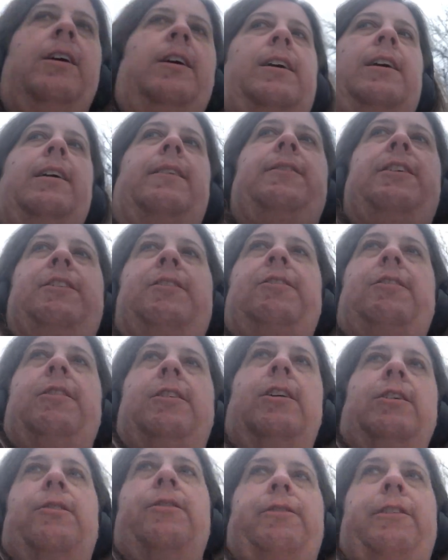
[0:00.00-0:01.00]
obviously
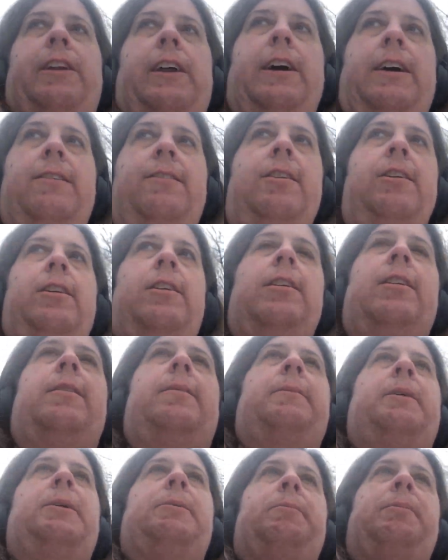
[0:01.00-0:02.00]
know if it hasn't
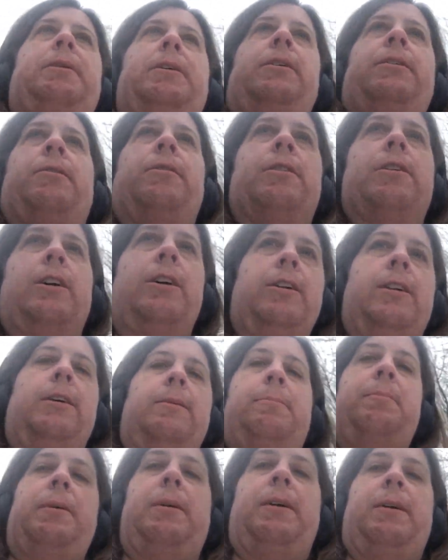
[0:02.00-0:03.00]
come up or gone
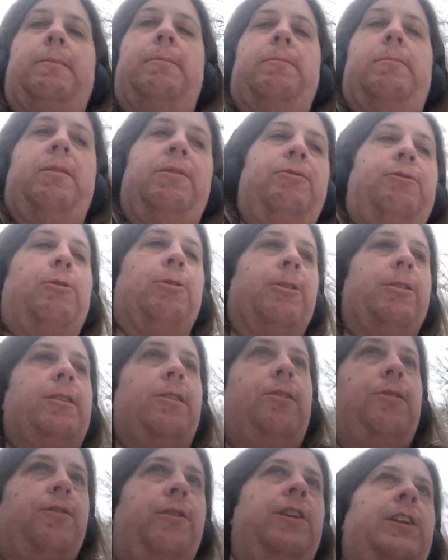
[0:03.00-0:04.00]
up before
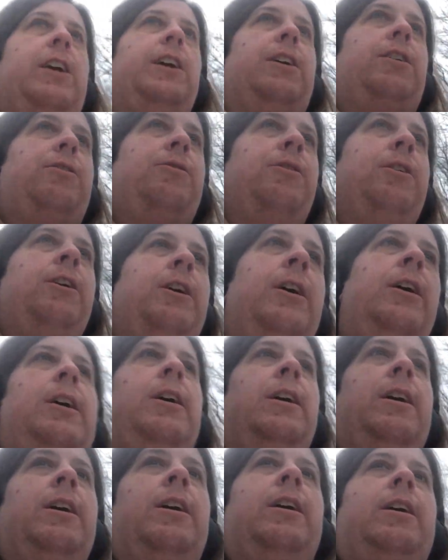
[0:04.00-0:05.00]
this video.
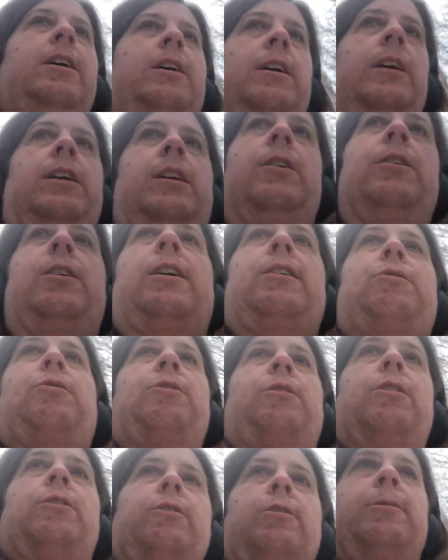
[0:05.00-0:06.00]
You guys
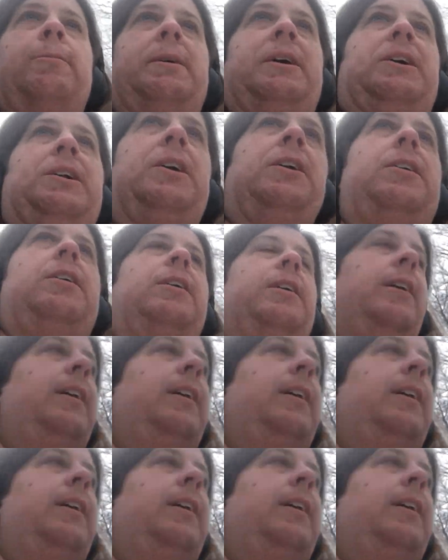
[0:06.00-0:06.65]
will learn about it